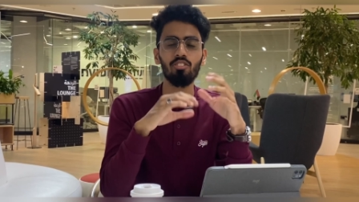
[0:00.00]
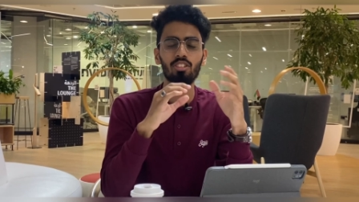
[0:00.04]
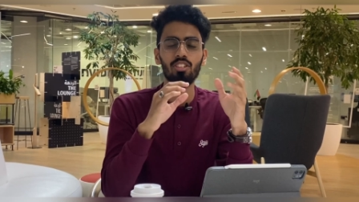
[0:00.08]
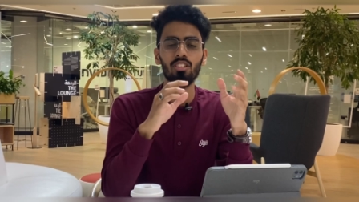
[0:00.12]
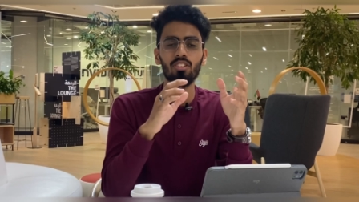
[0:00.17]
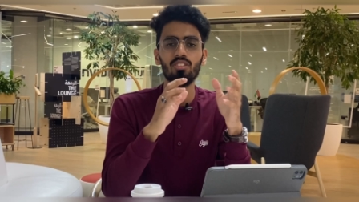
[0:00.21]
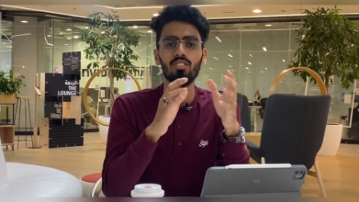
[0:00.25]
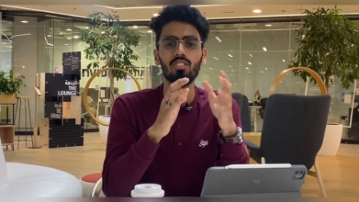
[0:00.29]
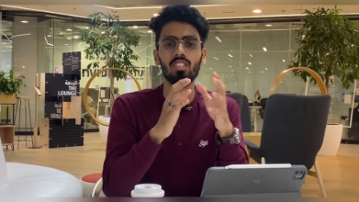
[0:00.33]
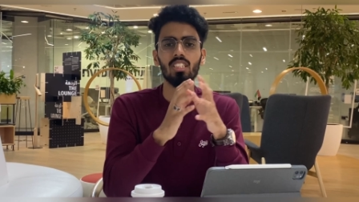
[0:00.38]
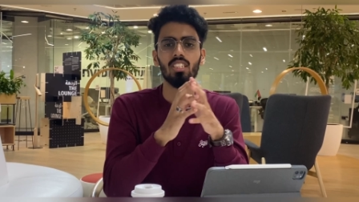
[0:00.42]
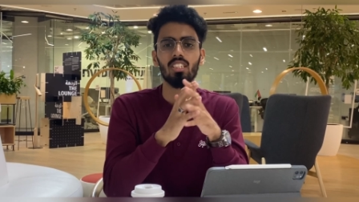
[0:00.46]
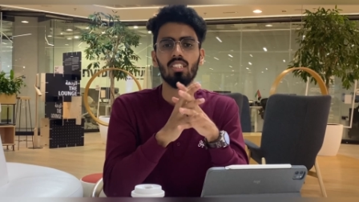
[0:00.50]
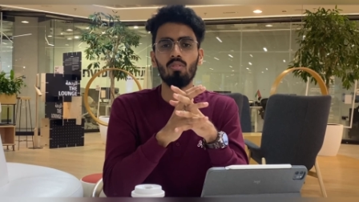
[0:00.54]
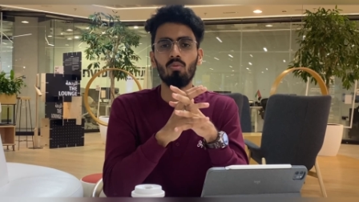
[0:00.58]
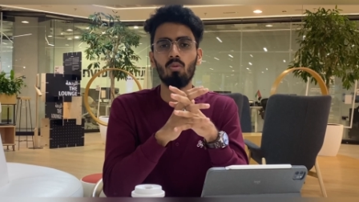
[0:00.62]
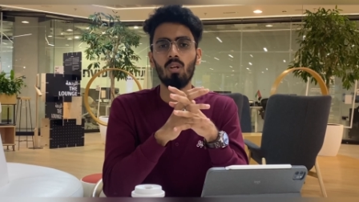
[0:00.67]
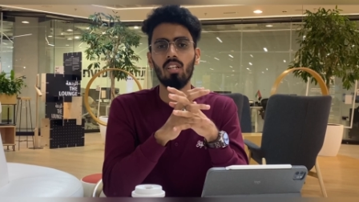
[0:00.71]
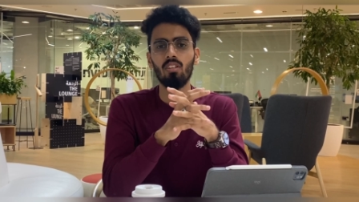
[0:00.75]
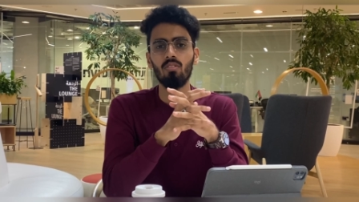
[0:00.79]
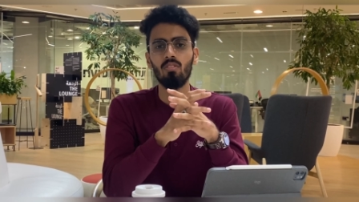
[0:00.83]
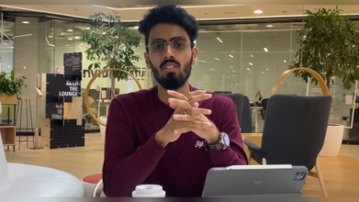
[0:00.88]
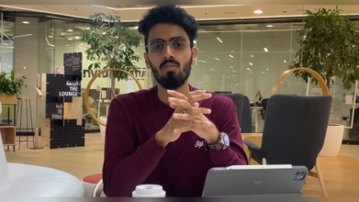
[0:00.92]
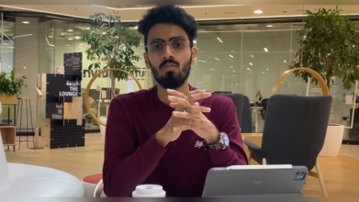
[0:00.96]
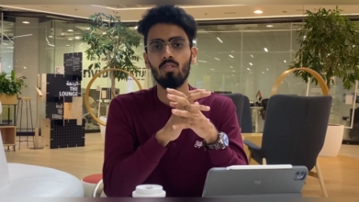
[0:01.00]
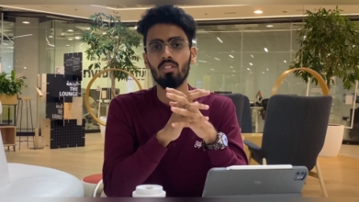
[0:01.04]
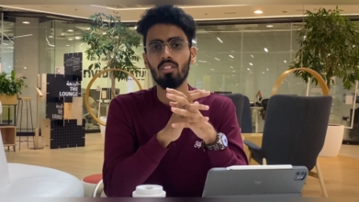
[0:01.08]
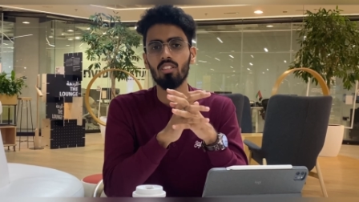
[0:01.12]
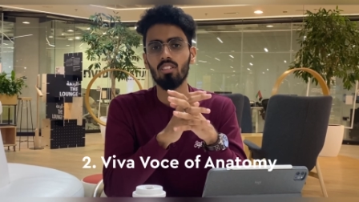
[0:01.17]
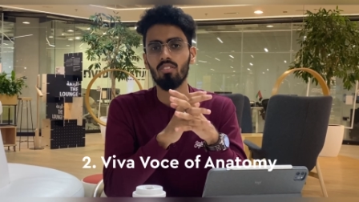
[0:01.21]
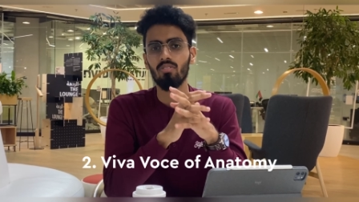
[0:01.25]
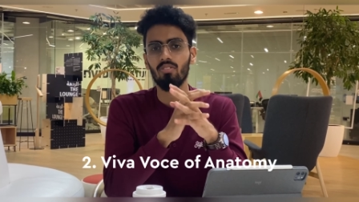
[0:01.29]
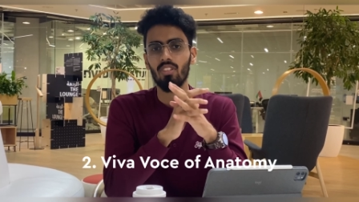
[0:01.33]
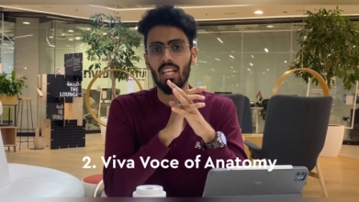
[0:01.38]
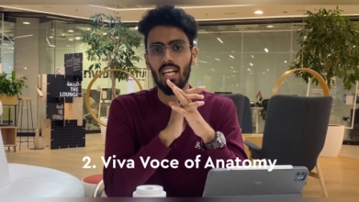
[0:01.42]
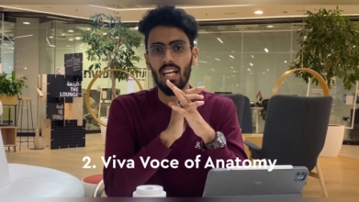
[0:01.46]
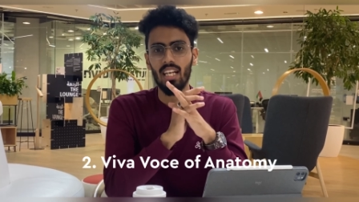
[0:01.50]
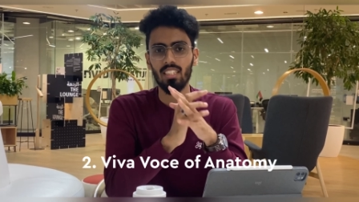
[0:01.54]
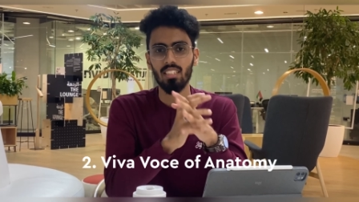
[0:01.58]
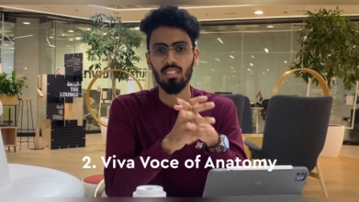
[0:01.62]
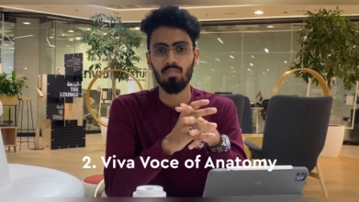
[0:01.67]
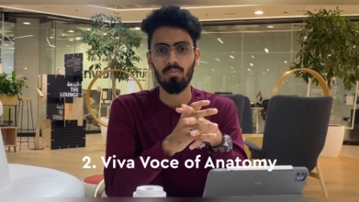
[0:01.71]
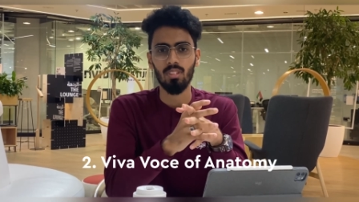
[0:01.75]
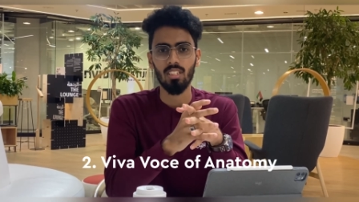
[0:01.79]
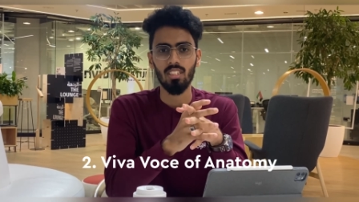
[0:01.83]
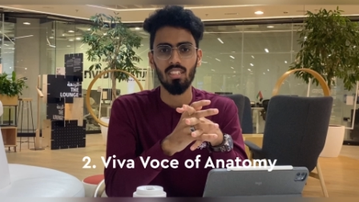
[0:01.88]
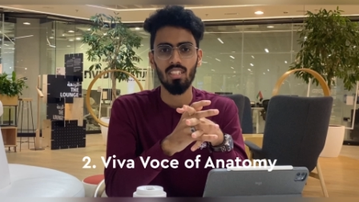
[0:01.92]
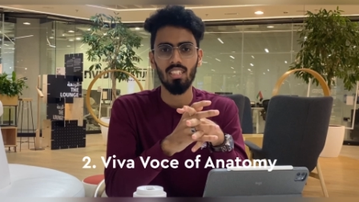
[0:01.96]
resource is the Viva Verse of
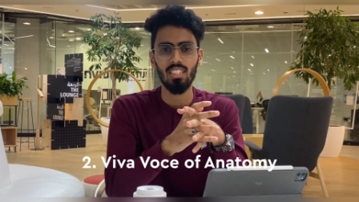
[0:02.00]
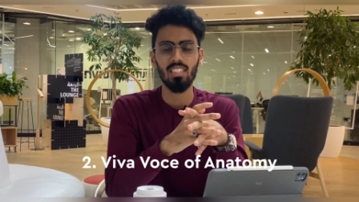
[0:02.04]
Anatomy.